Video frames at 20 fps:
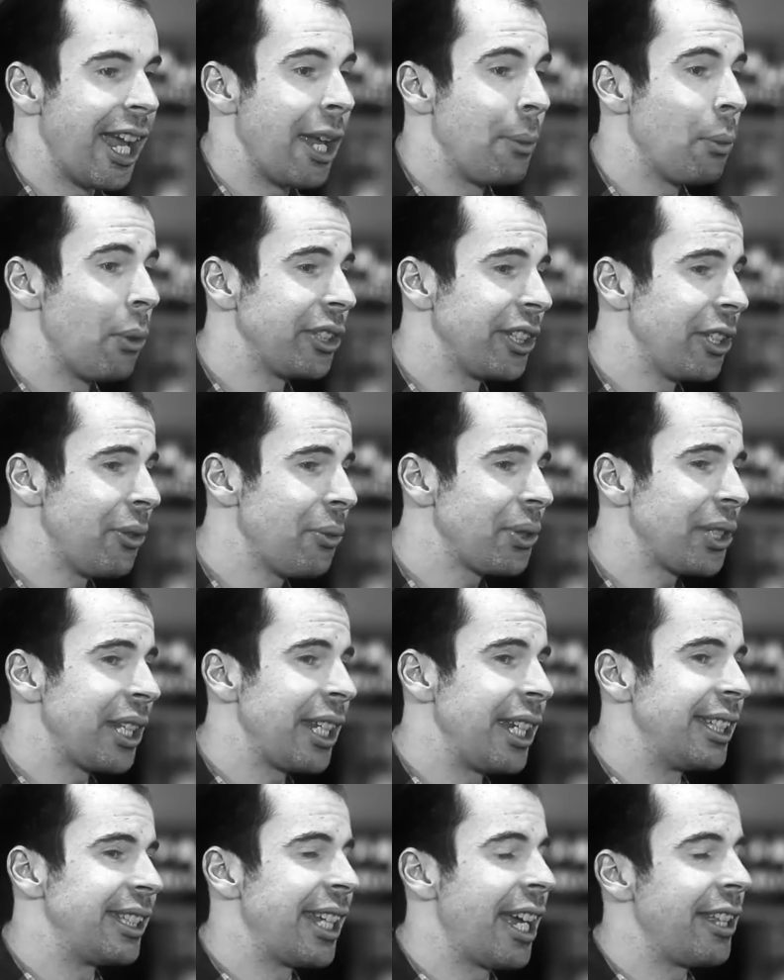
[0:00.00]
And what's
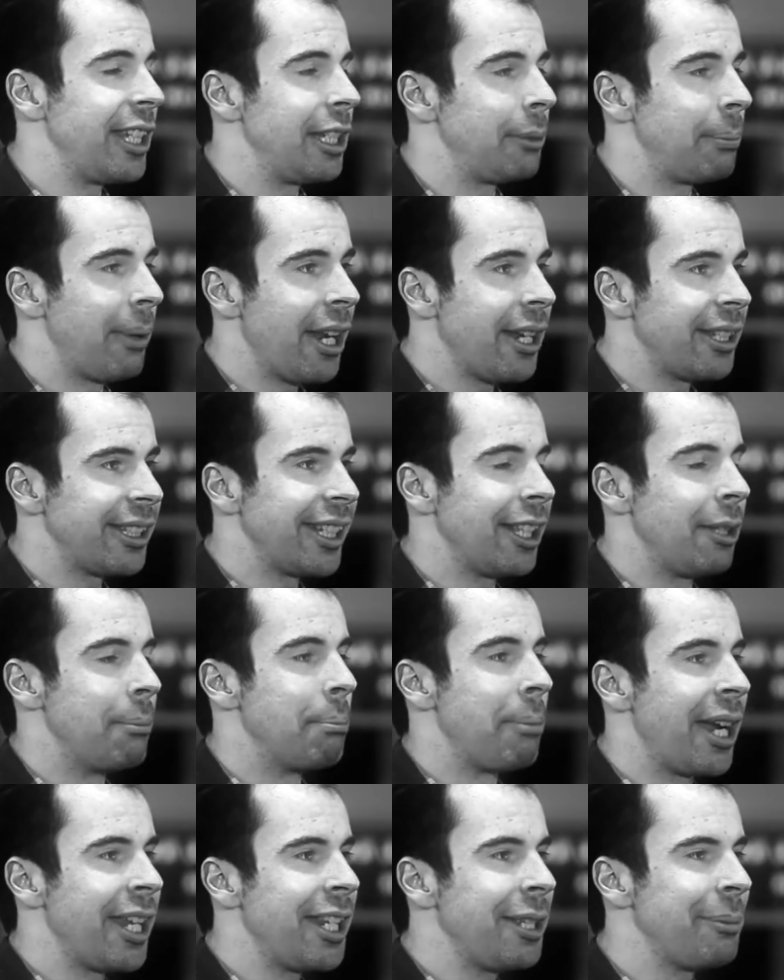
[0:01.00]
interesting is that these
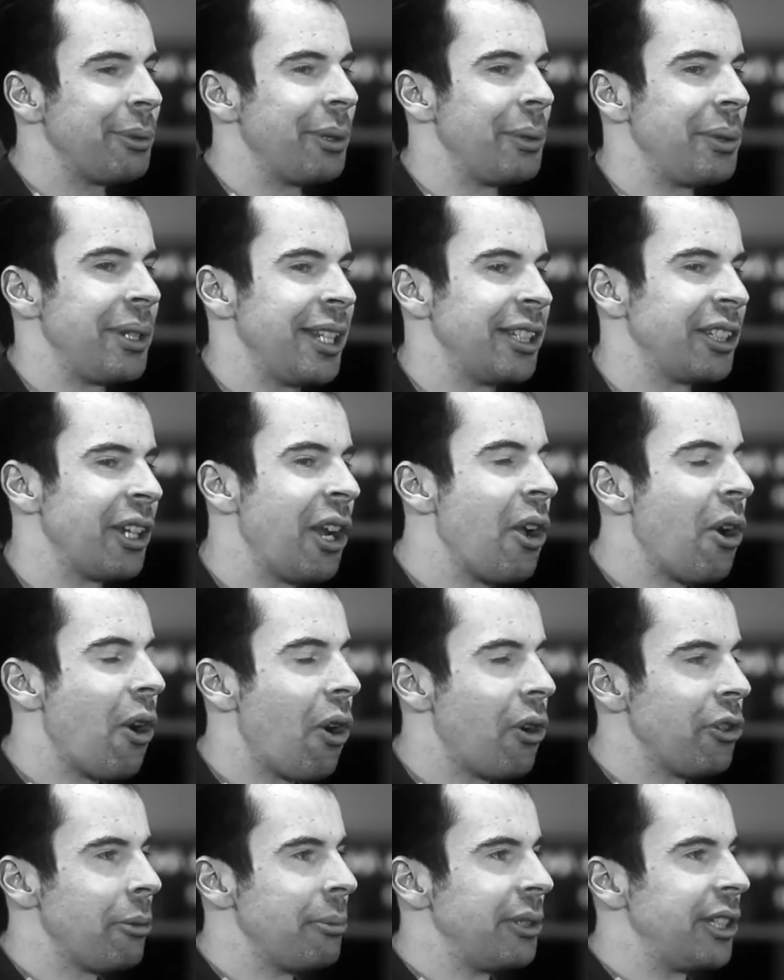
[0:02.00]
penicillin binding proteins
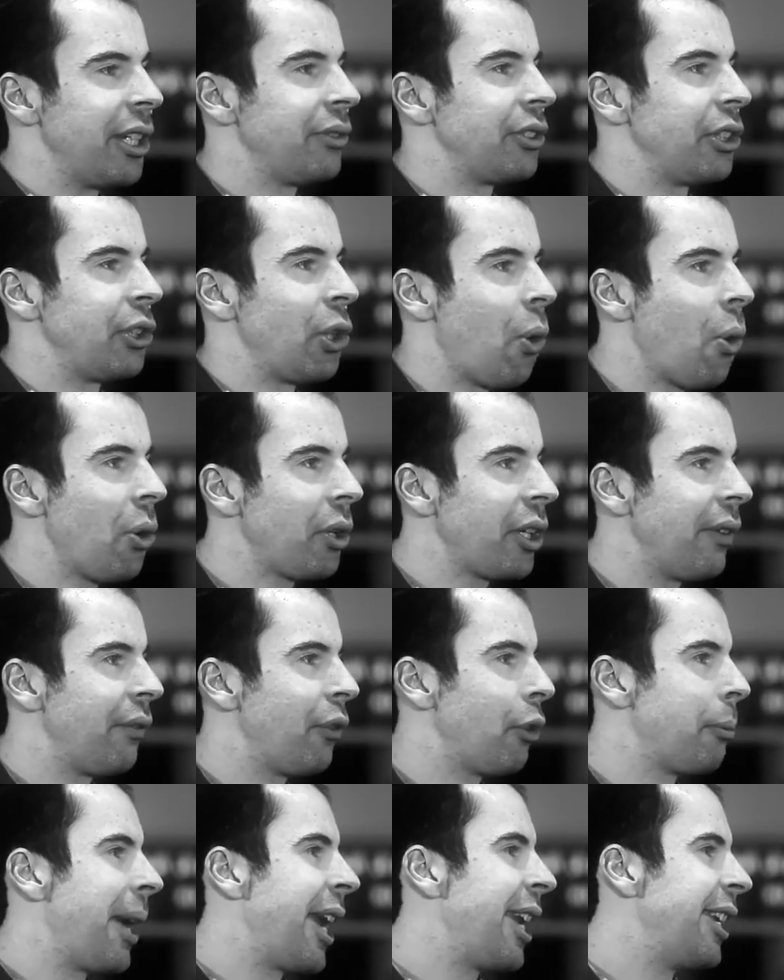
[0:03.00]
are themselves a target
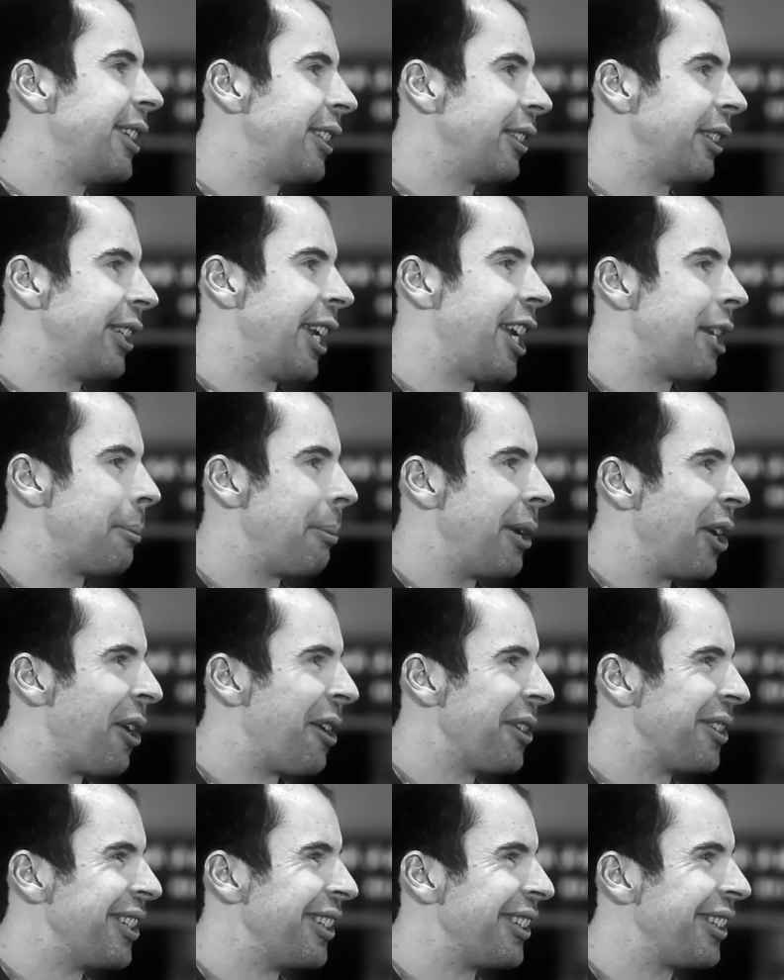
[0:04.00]
for penicillin
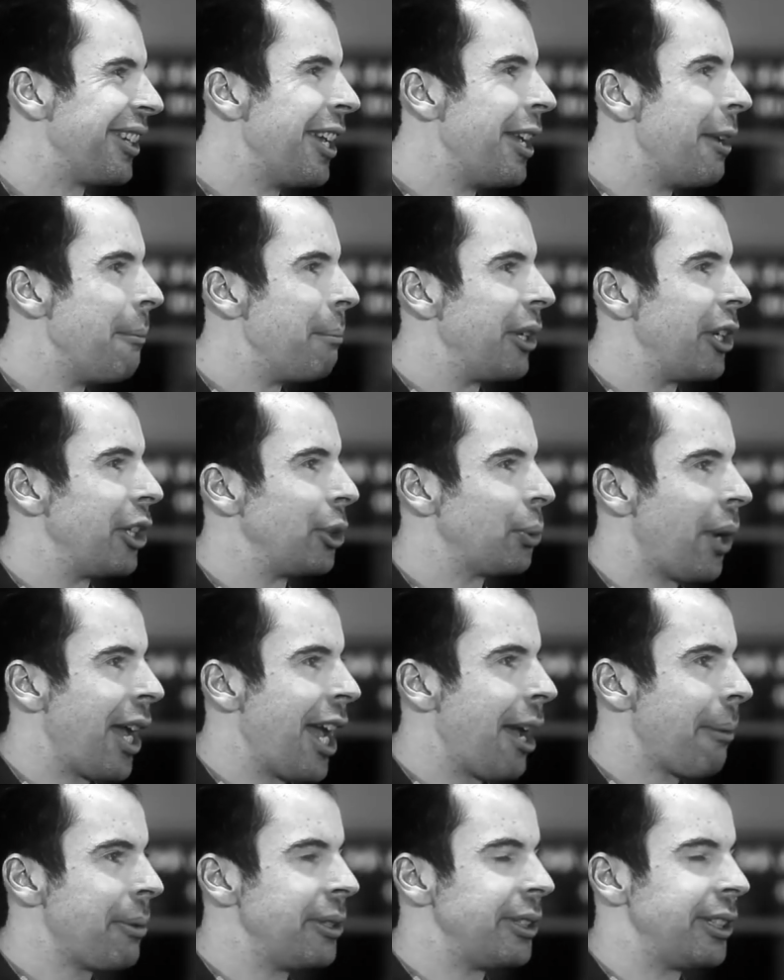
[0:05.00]
antibiotic, because what
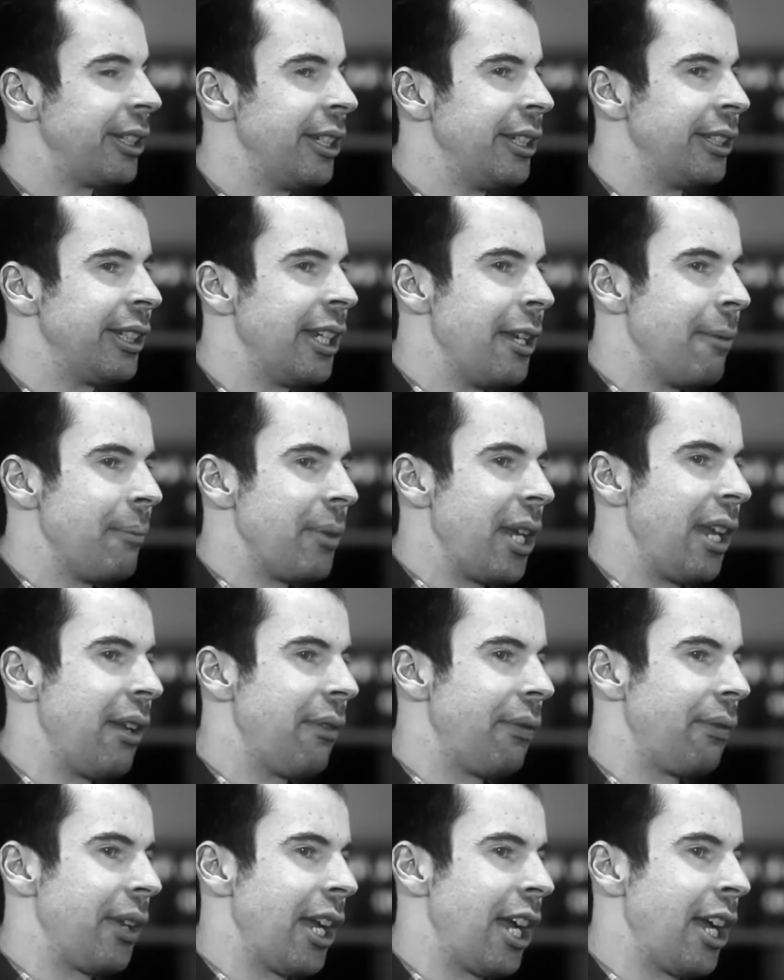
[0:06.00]
happens is
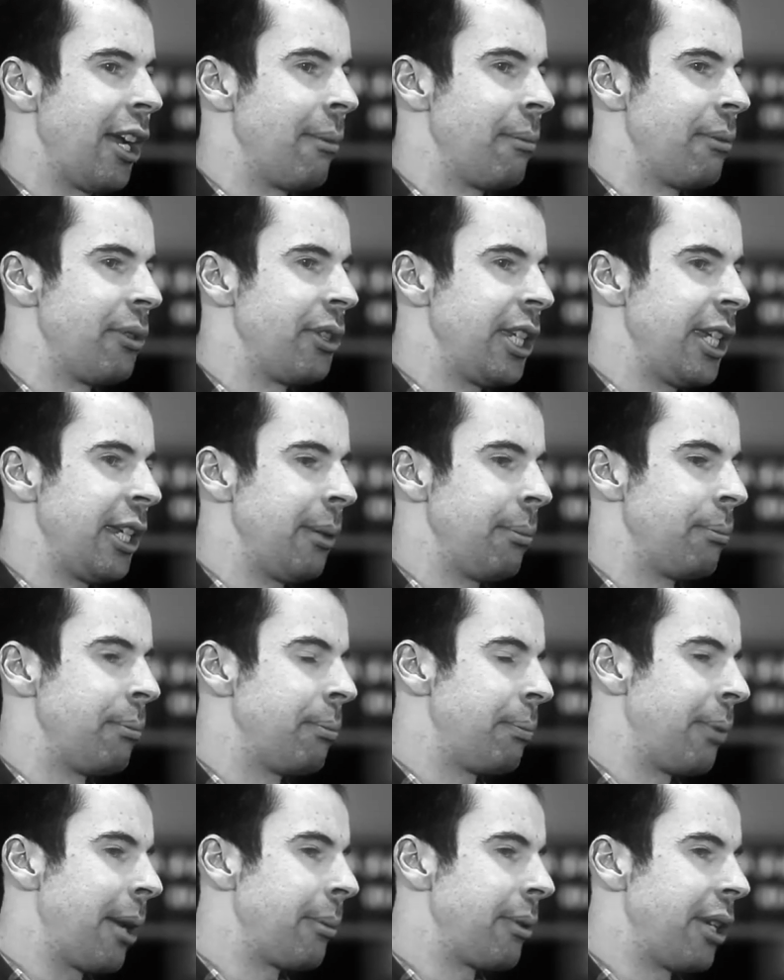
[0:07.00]
if the
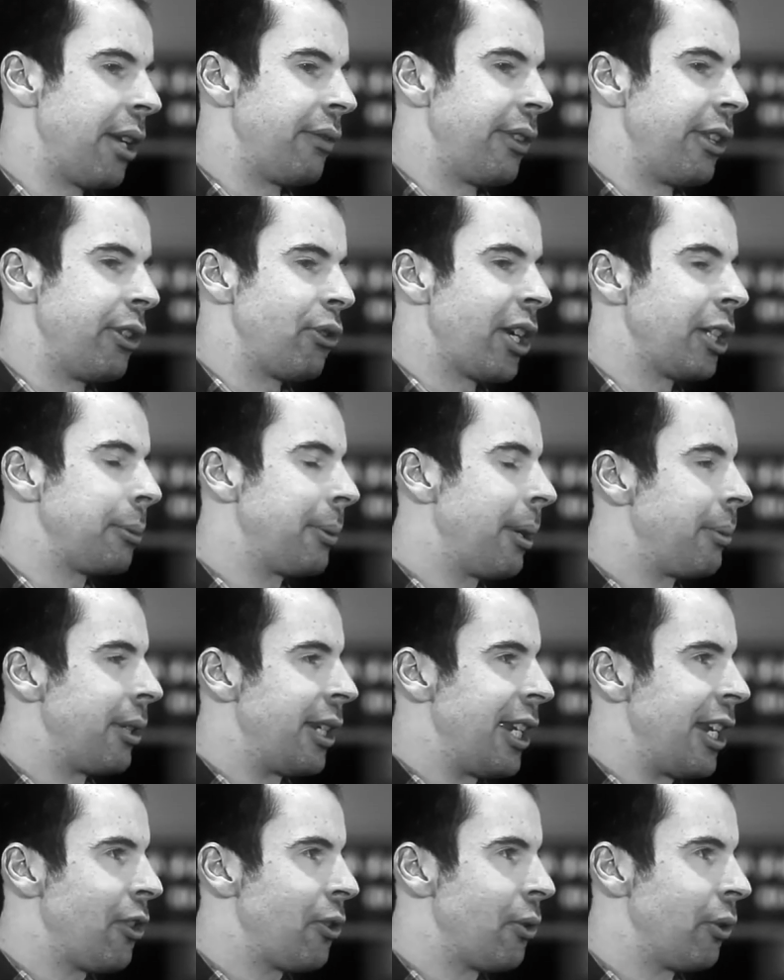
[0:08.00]

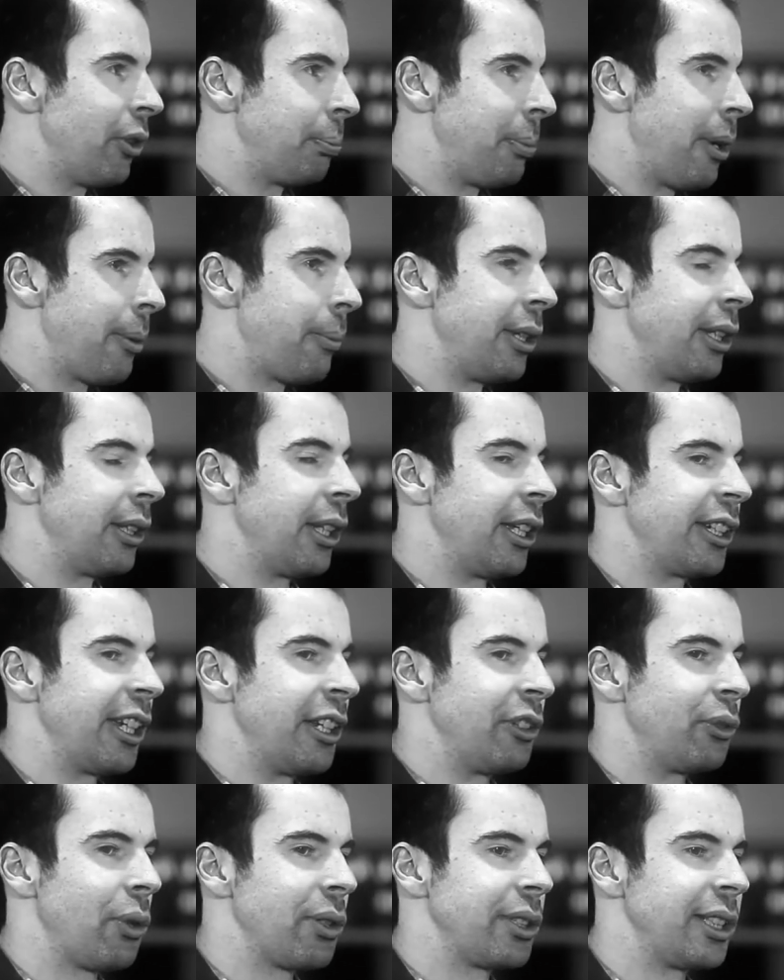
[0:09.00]
transpeptidation or the
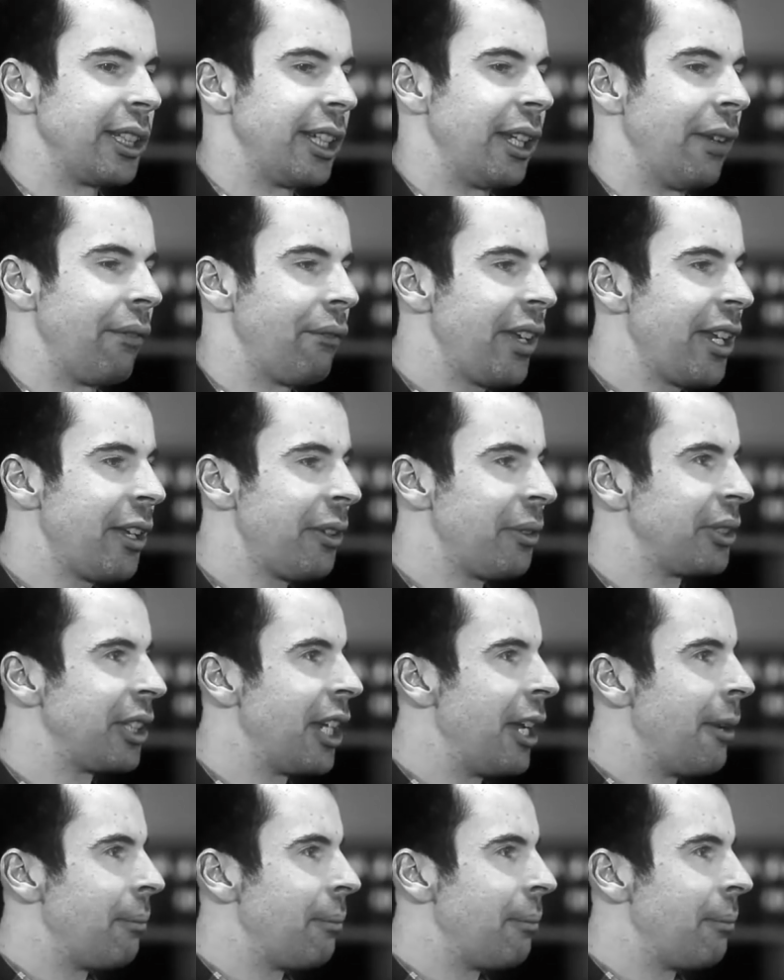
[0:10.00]
peptidoglycan cross-linking fails